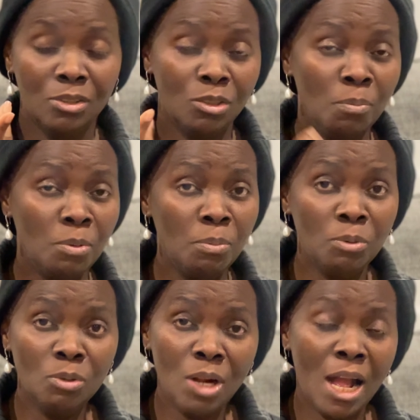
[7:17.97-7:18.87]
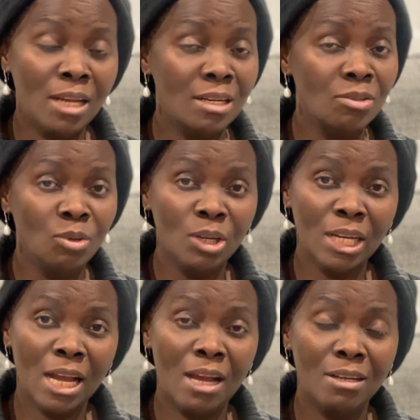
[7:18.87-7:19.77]
Some people are no
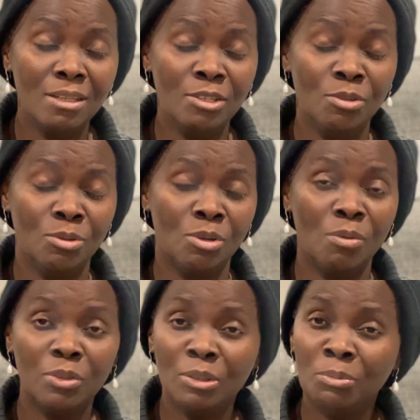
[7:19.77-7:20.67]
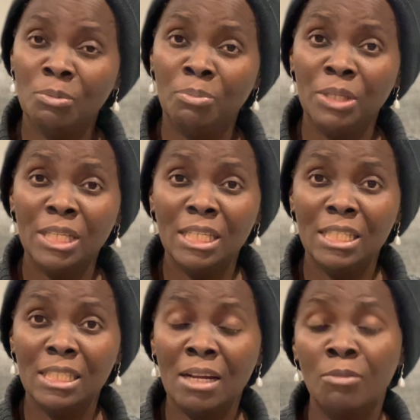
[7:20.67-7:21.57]
longer, you know, comfortable bringing
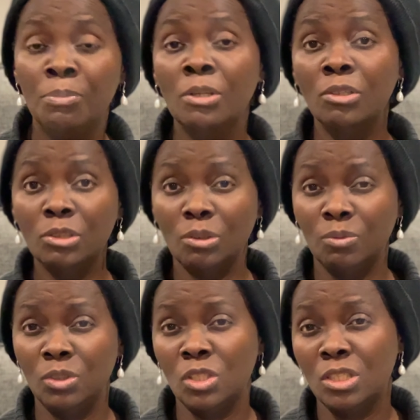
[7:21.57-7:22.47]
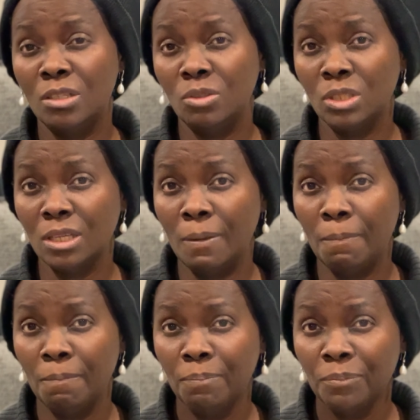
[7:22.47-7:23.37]
it out because of the stereotype.
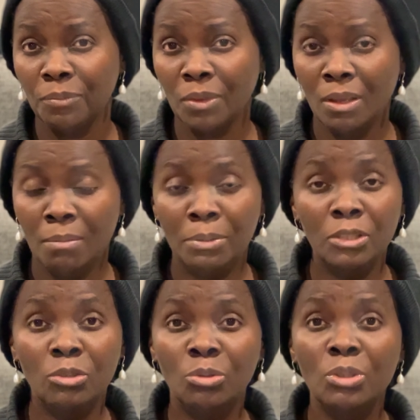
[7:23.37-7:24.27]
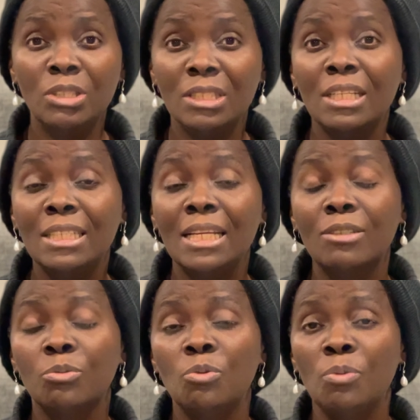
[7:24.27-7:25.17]
But the truth is that that's
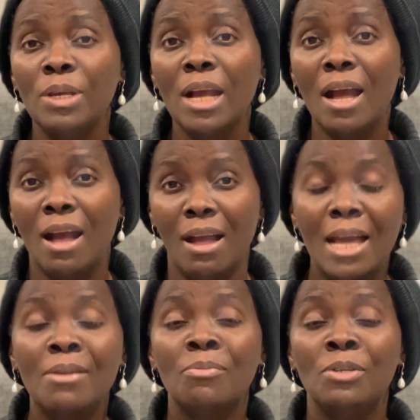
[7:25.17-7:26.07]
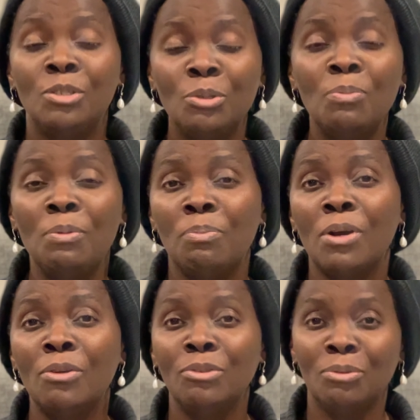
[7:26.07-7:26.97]
who we are, and we should be
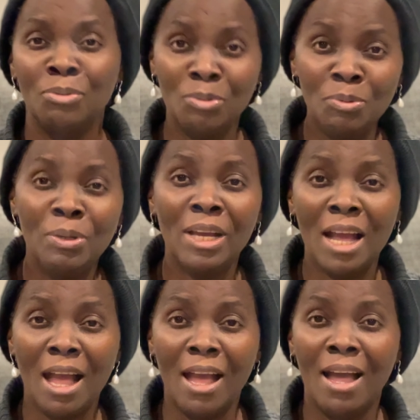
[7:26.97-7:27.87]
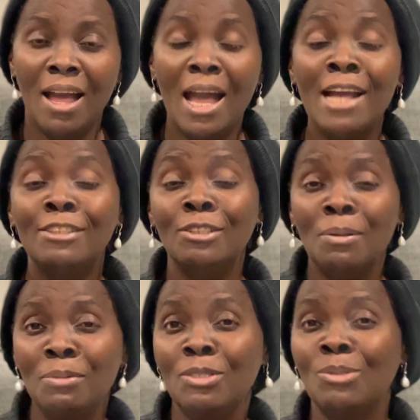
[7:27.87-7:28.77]
proud of who we are. Our job
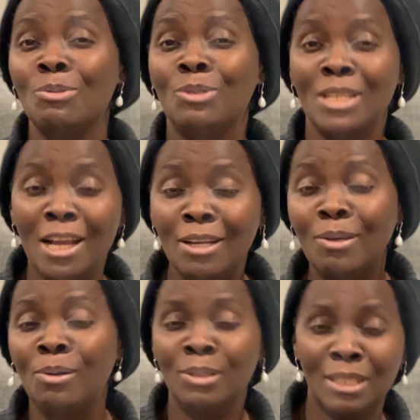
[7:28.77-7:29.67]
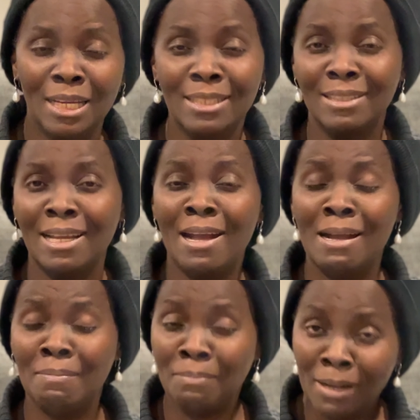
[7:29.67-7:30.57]
is to tell others
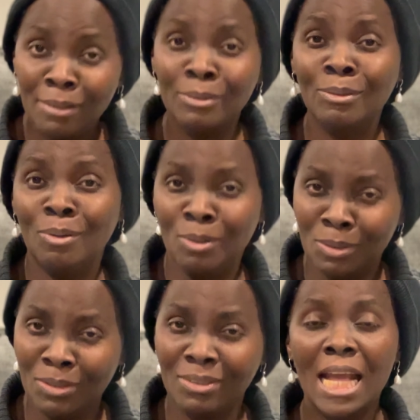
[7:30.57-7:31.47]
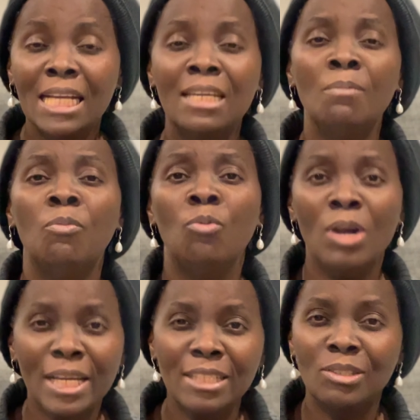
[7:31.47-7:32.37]
about us and keep
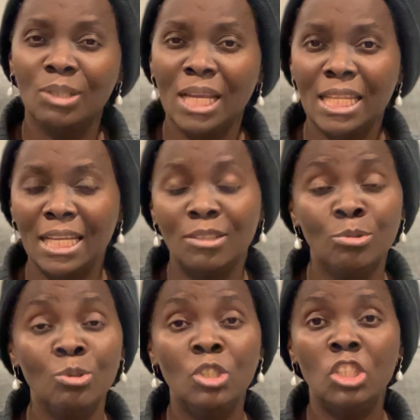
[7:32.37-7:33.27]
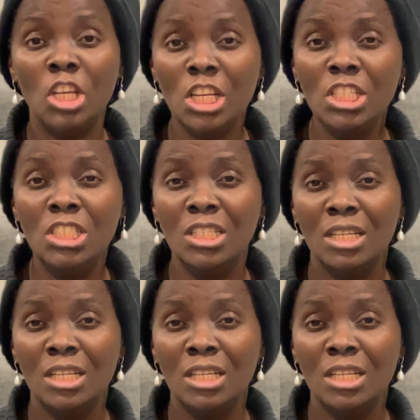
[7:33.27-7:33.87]
working together to change